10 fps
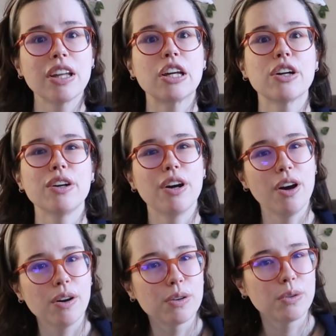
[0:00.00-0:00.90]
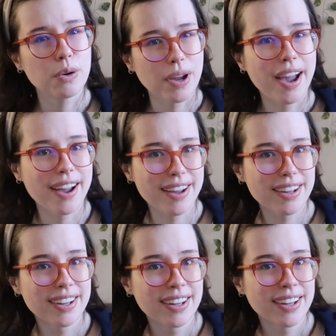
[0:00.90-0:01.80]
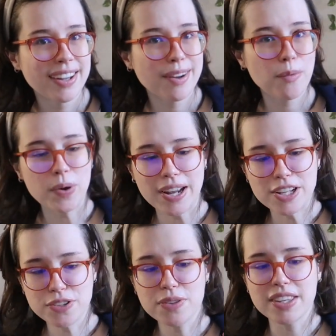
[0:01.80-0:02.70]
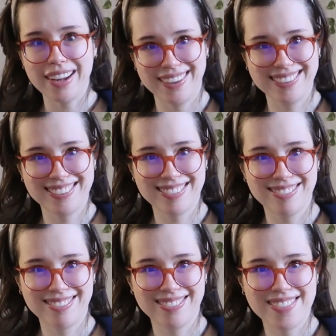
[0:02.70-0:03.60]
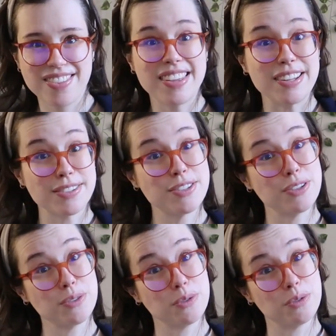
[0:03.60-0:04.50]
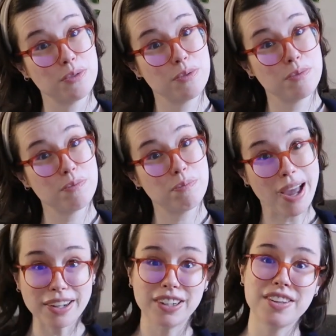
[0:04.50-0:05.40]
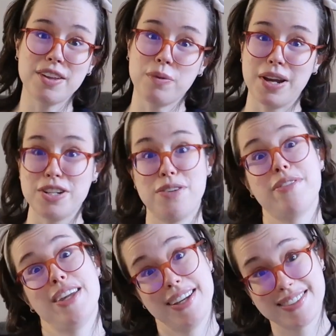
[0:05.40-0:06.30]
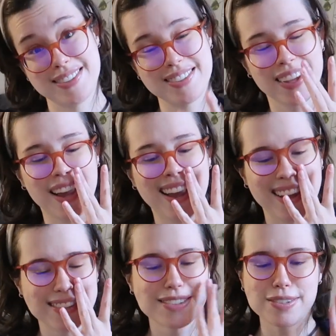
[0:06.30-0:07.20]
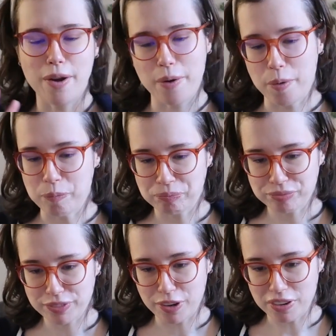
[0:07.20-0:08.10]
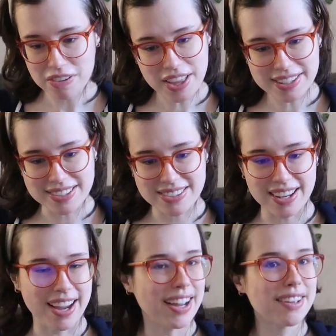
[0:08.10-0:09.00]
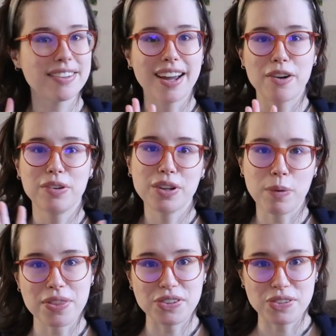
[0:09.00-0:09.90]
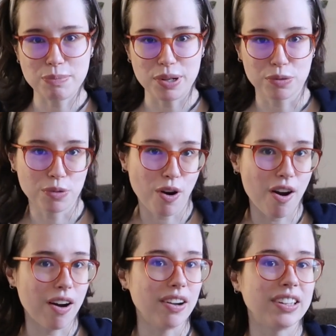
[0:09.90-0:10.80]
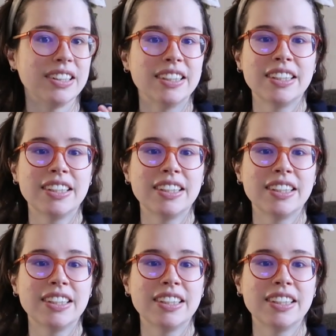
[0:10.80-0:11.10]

like, oh, okay, when I do this, things do better than when I do this. So all of that to say, I really want this to be a raw,